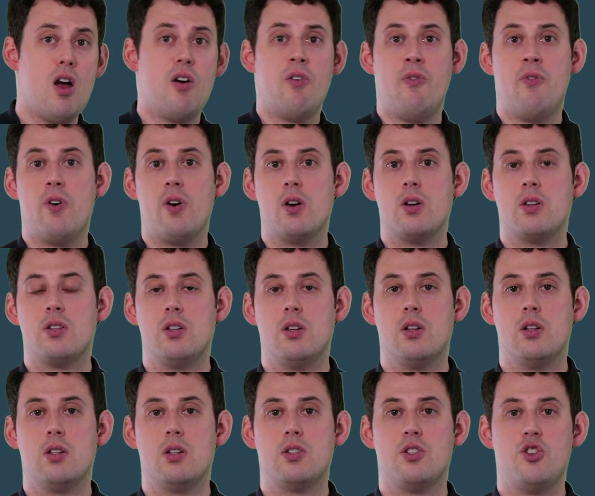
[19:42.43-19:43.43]

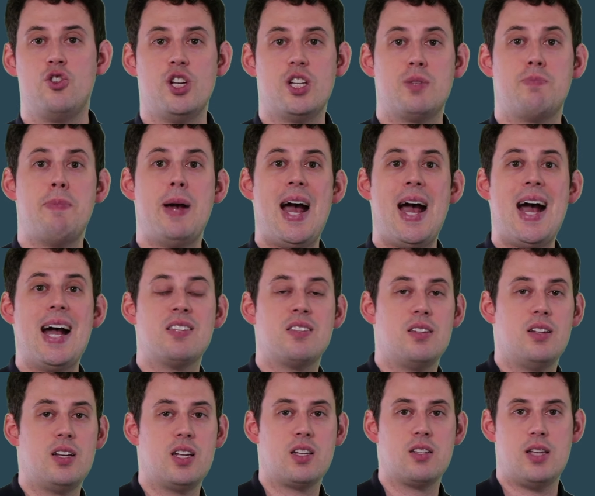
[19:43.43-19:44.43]
versus just pass
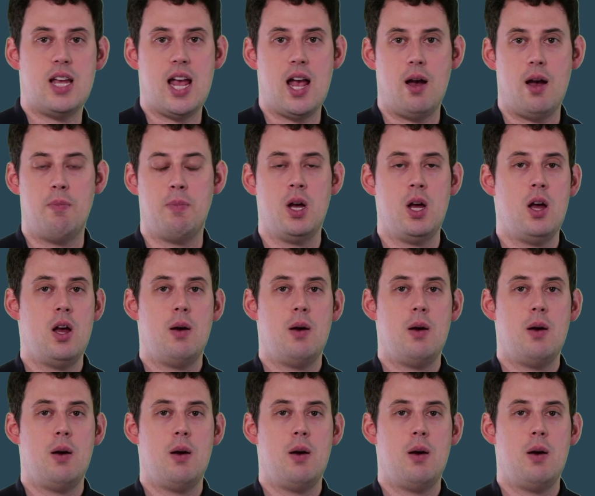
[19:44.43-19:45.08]
an exam